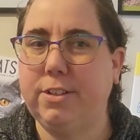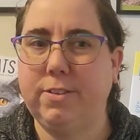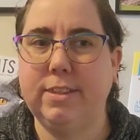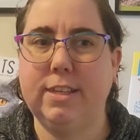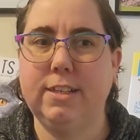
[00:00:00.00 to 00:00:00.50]

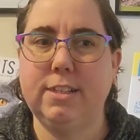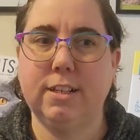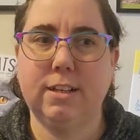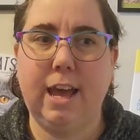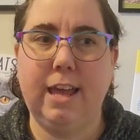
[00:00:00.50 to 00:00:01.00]
doing this,
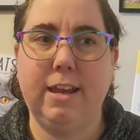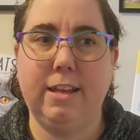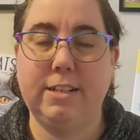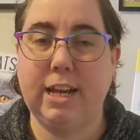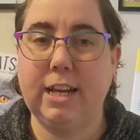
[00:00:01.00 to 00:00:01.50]
kind
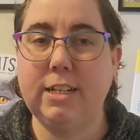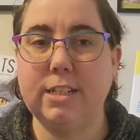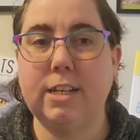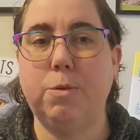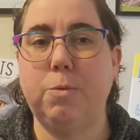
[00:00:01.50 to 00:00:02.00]
of change
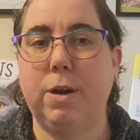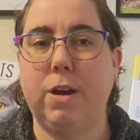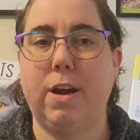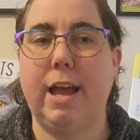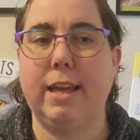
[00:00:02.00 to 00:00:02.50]
it
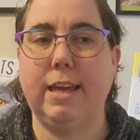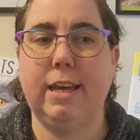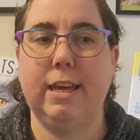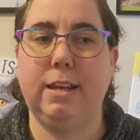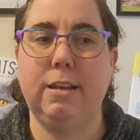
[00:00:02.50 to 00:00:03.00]
where I
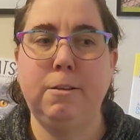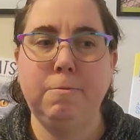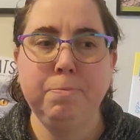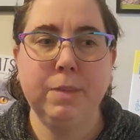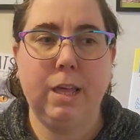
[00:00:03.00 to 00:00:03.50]
can
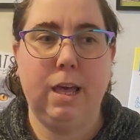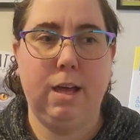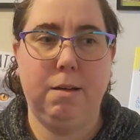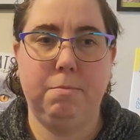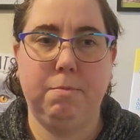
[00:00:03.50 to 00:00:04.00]

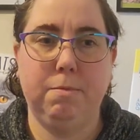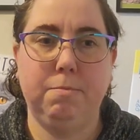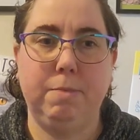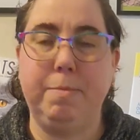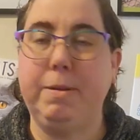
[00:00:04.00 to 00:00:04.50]
um,
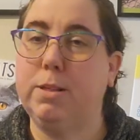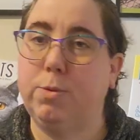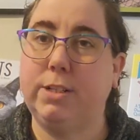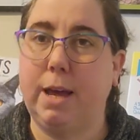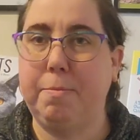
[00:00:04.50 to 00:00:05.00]
maybe
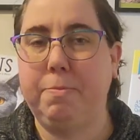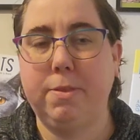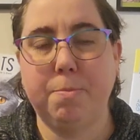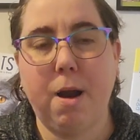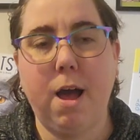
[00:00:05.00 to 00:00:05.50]
switch up
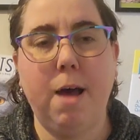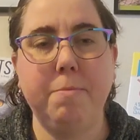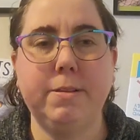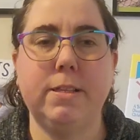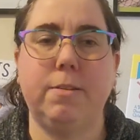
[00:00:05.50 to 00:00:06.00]
the
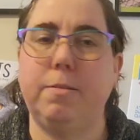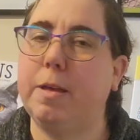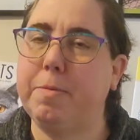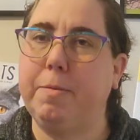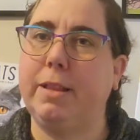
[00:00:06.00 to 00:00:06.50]
prompts. So
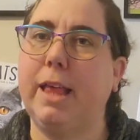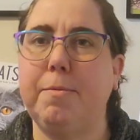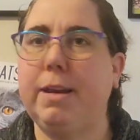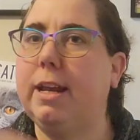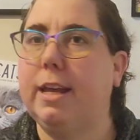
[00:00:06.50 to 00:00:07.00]
like maybe
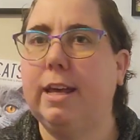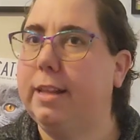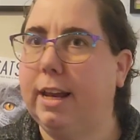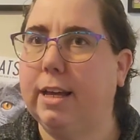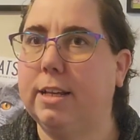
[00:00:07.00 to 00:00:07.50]
laminate it and
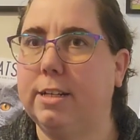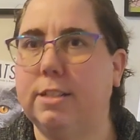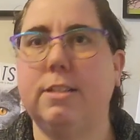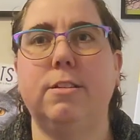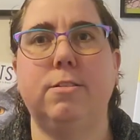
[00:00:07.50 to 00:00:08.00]
then I can
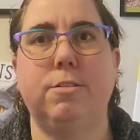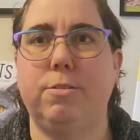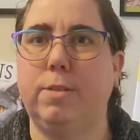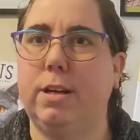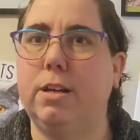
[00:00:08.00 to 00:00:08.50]
just
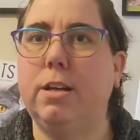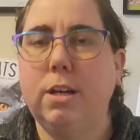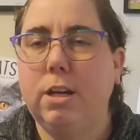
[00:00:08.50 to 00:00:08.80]
do a